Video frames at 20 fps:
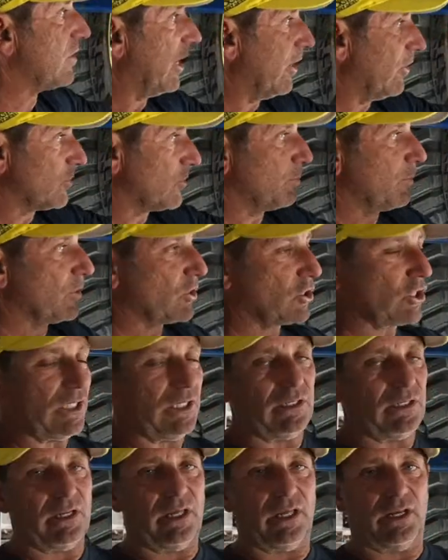there, it's
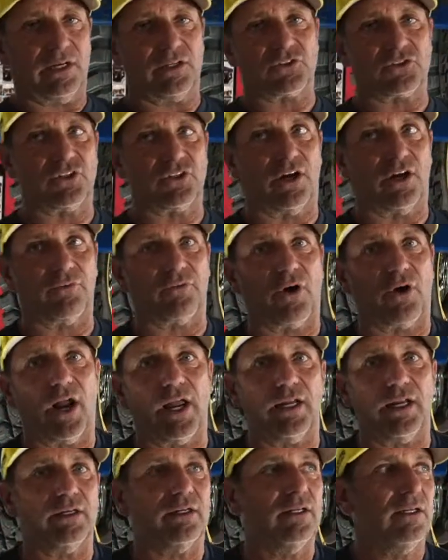machined in, it's done
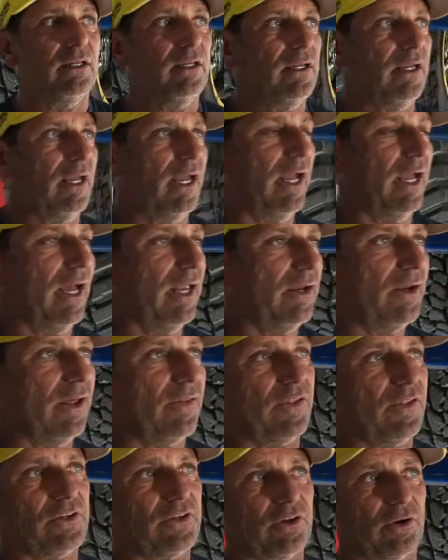right. And
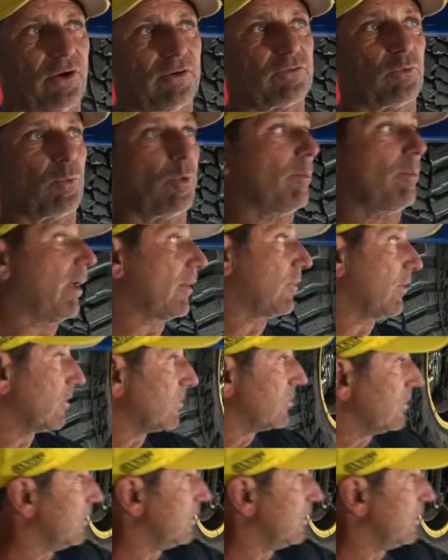then you don't have to worry about this.